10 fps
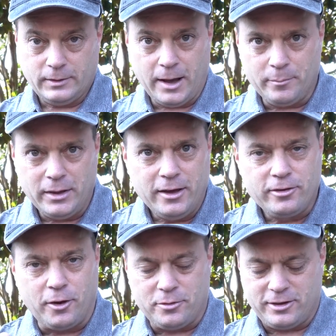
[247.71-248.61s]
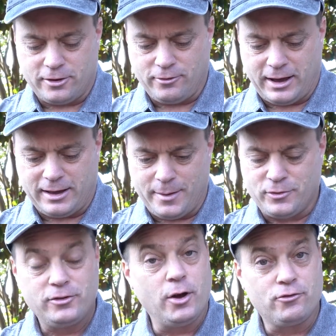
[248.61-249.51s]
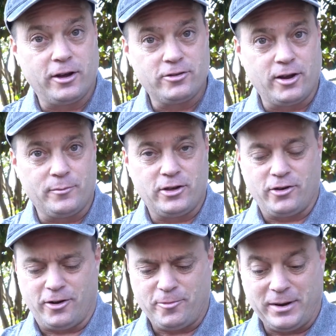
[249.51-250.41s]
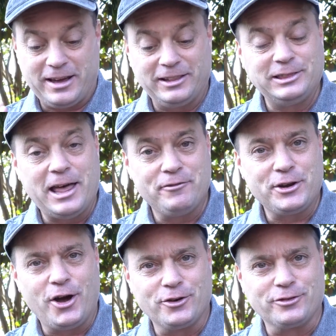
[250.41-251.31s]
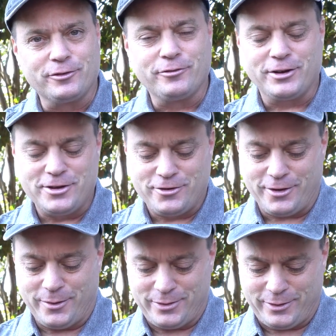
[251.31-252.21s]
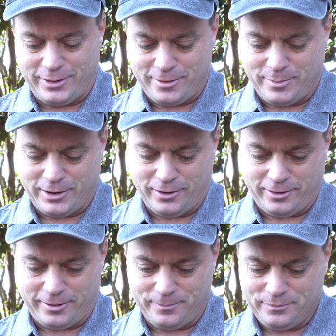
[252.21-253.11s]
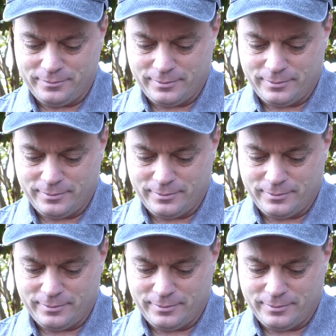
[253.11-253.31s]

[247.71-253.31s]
Yep. So 6 rank ups, no trace charm recharge, but I get 1,100 for each of those, so that's pretty awesome.